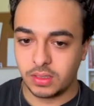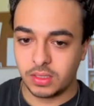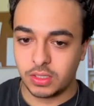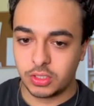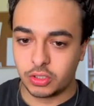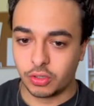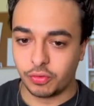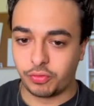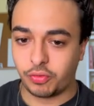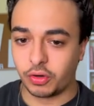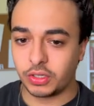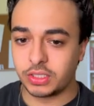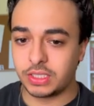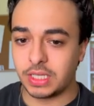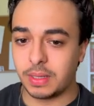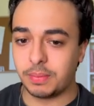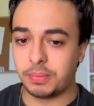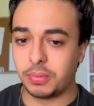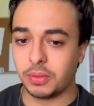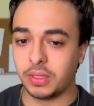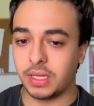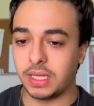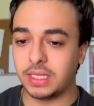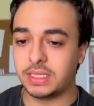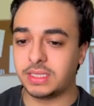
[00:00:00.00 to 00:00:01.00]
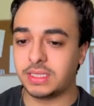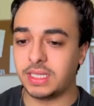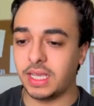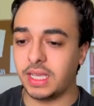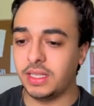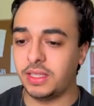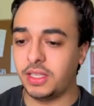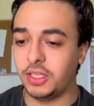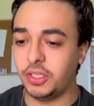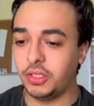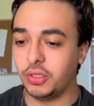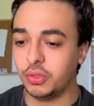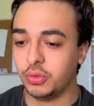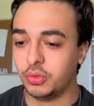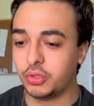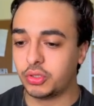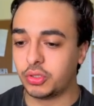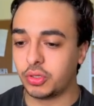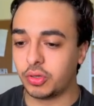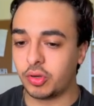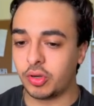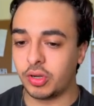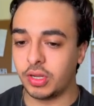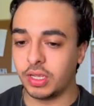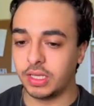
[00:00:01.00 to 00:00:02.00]
So for example, let's say the
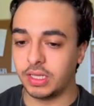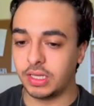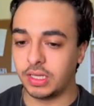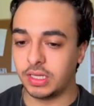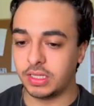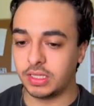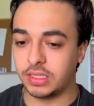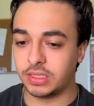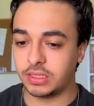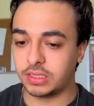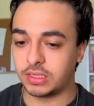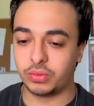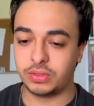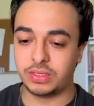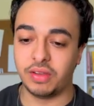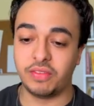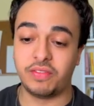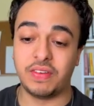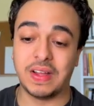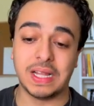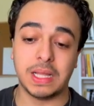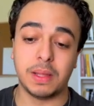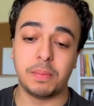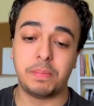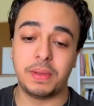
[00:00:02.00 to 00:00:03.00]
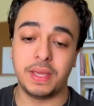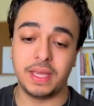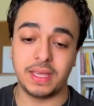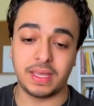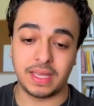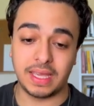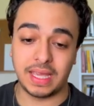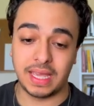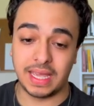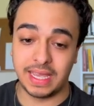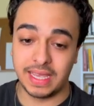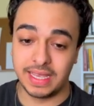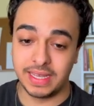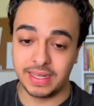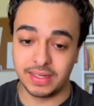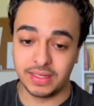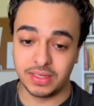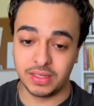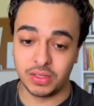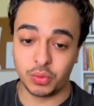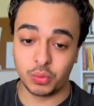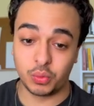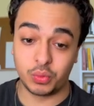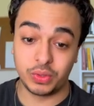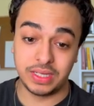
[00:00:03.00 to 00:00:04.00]
user is developing
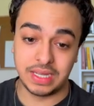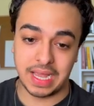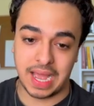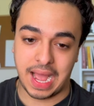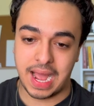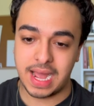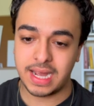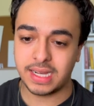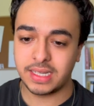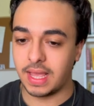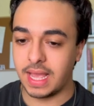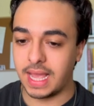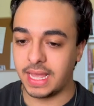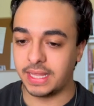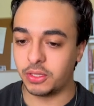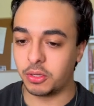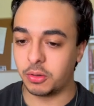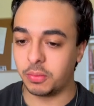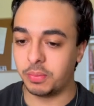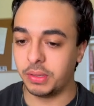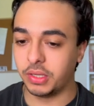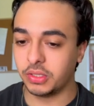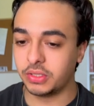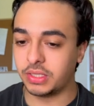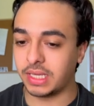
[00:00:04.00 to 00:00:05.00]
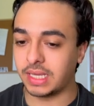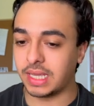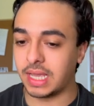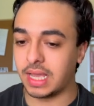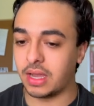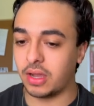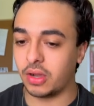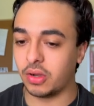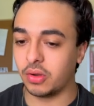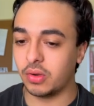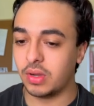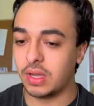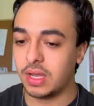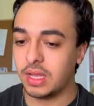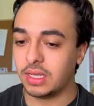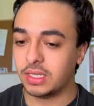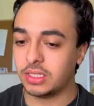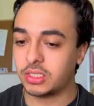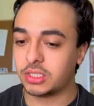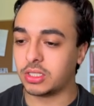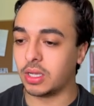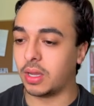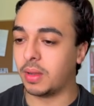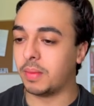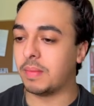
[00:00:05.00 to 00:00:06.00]
in React and they're building out
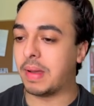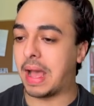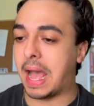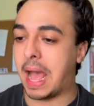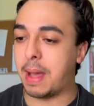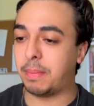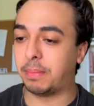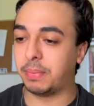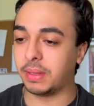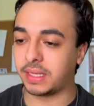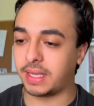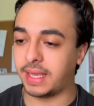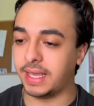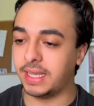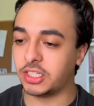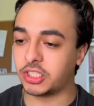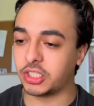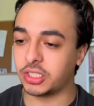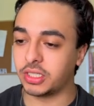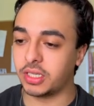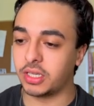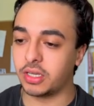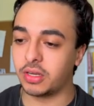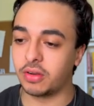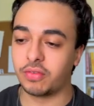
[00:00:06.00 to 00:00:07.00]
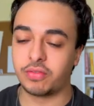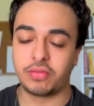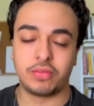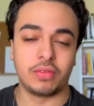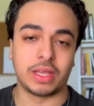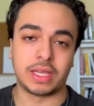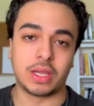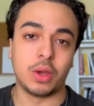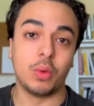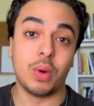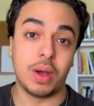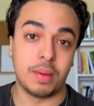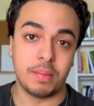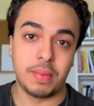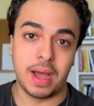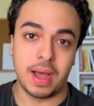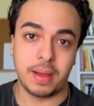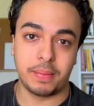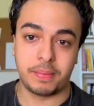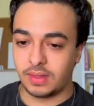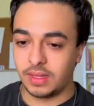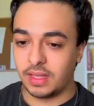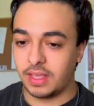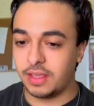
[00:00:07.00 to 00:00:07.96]
some application here like a web app.